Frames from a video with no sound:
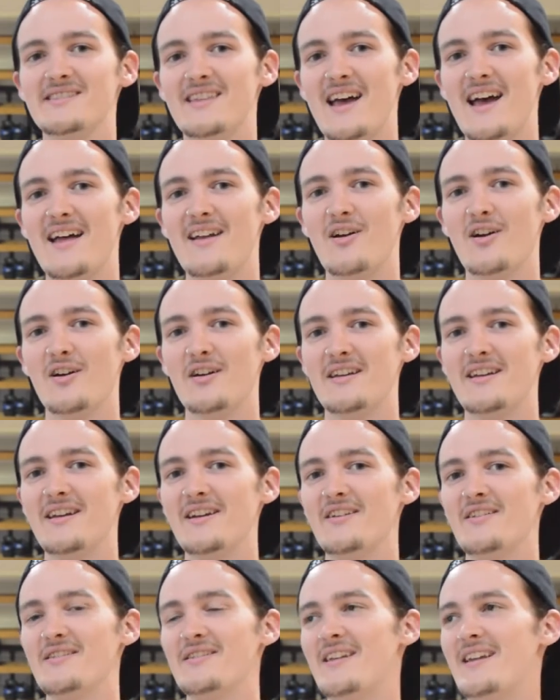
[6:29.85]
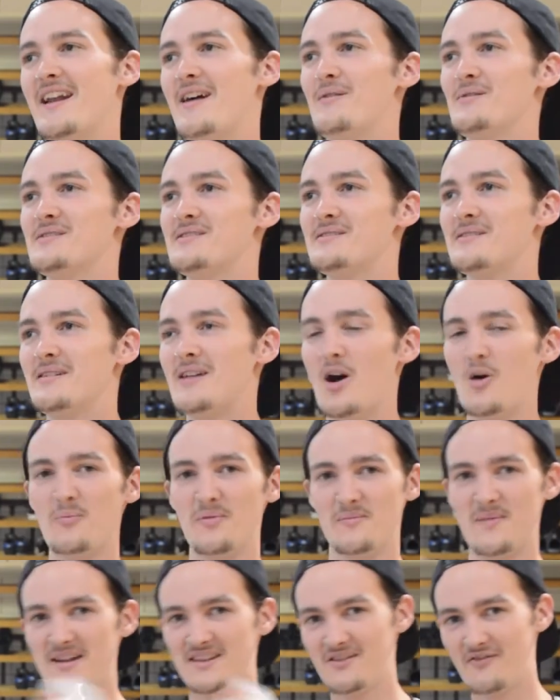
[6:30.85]
that are here, and I was
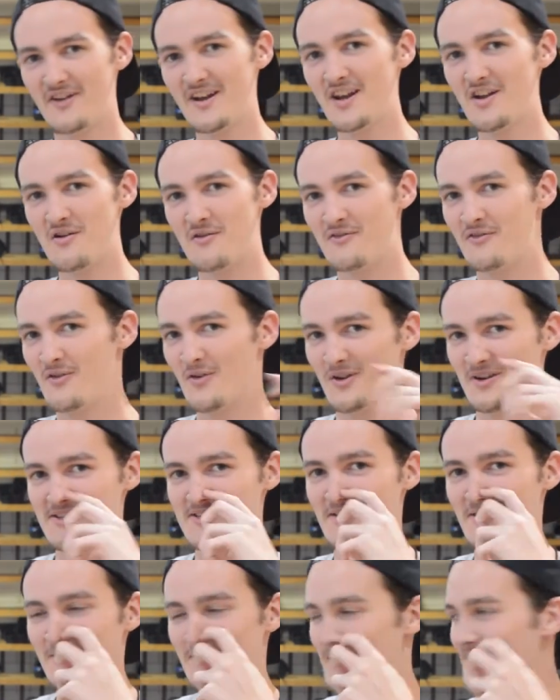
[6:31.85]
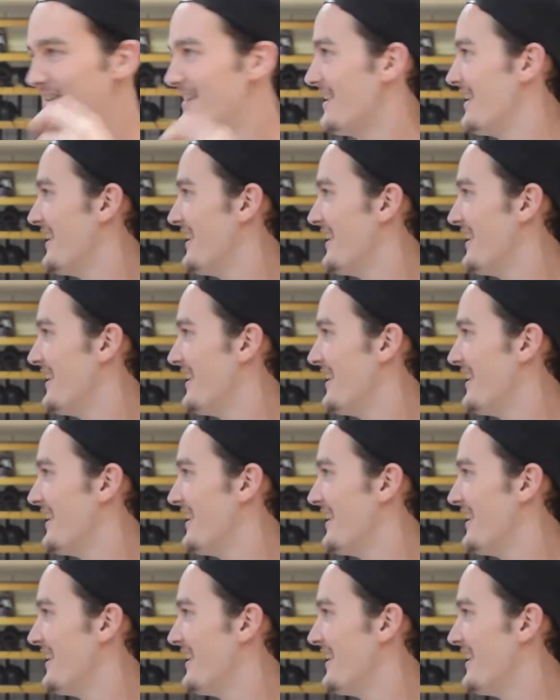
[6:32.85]
helping make the video for, so. Uh-huh.